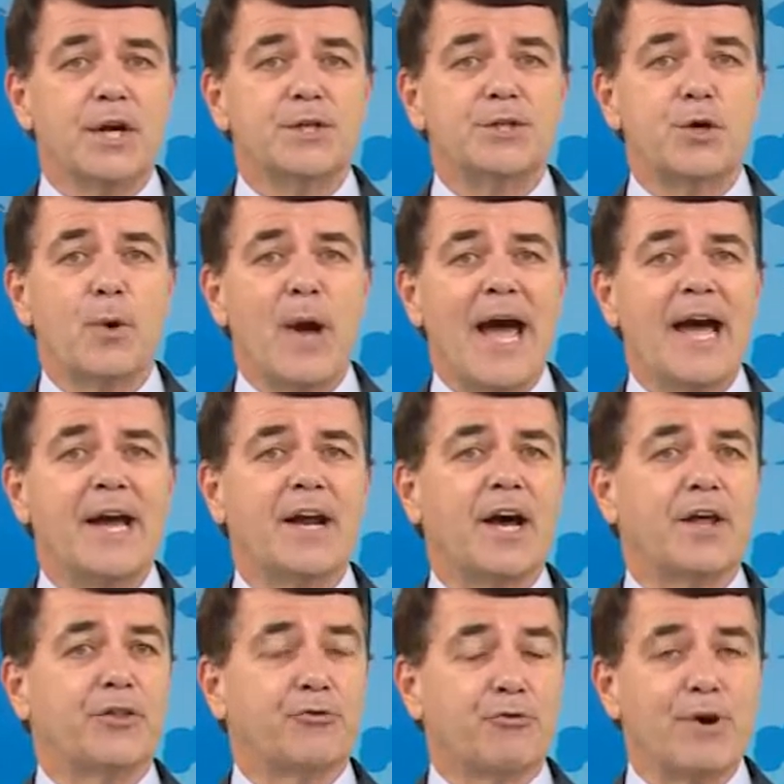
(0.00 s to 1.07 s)
to add
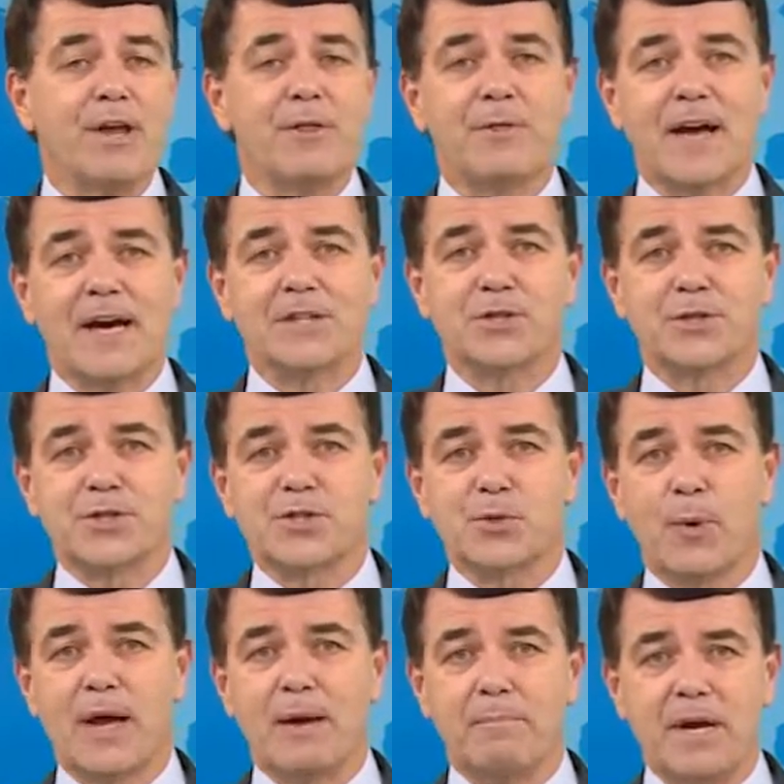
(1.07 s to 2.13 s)
a 3,000
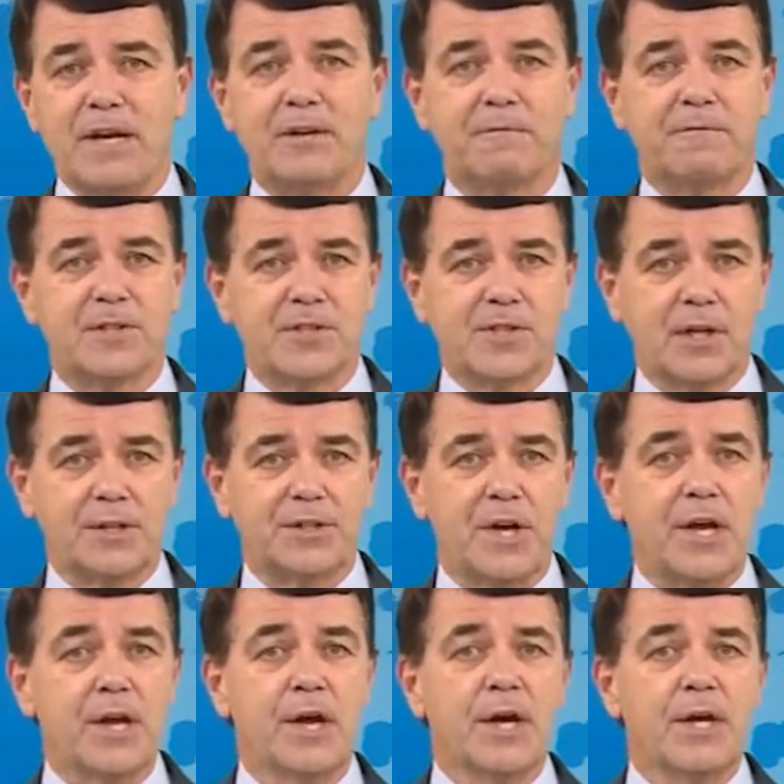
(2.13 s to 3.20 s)
square metre
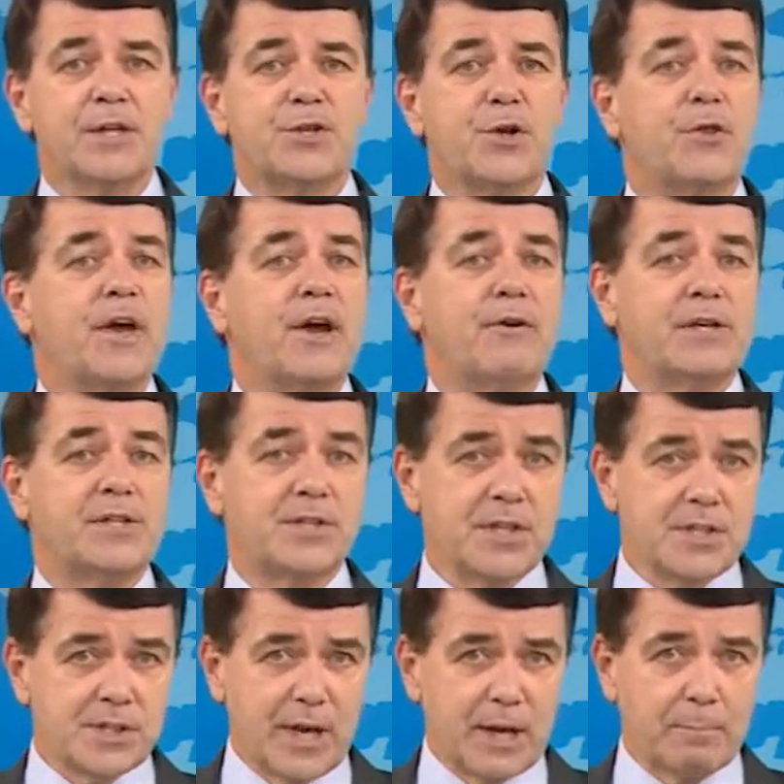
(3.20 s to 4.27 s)
facility to their
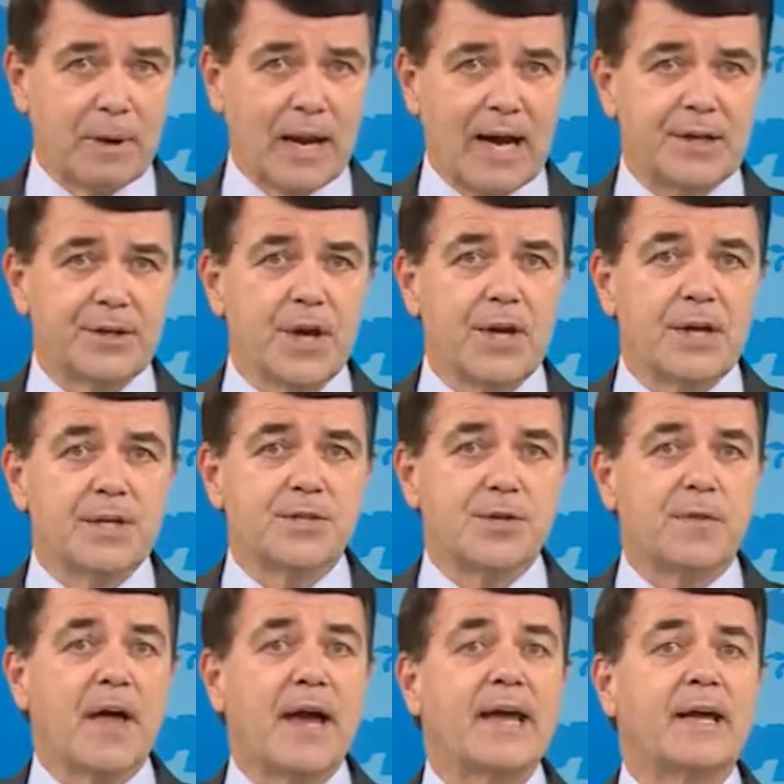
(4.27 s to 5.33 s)
existing plant so
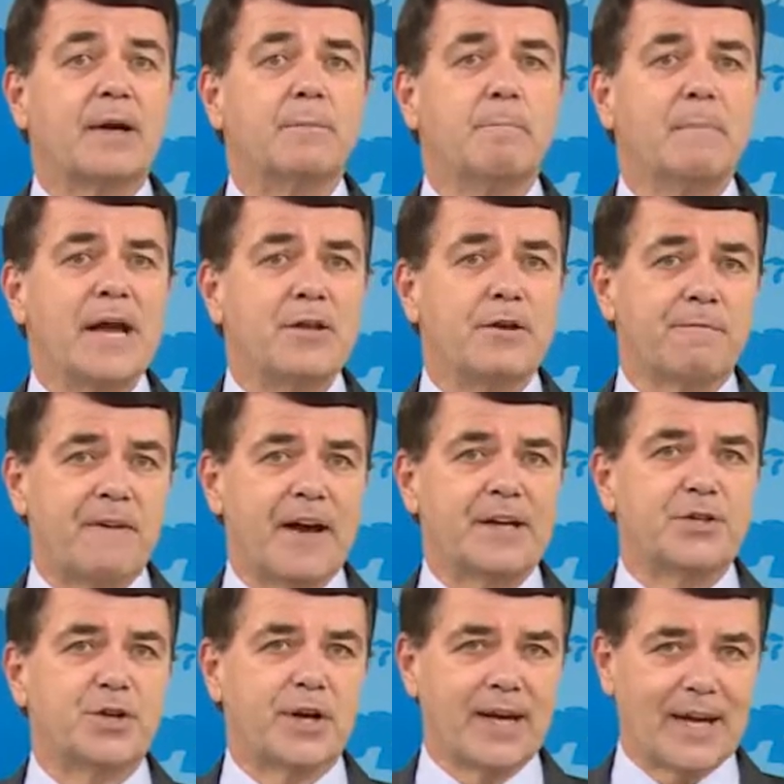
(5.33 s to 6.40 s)
they can
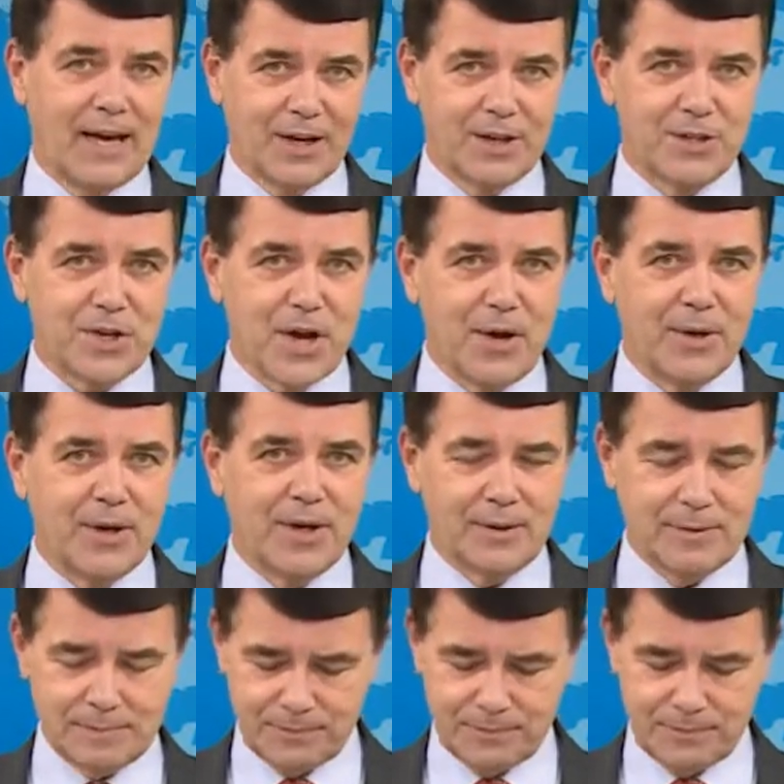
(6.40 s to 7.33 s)
manufacture colour toner.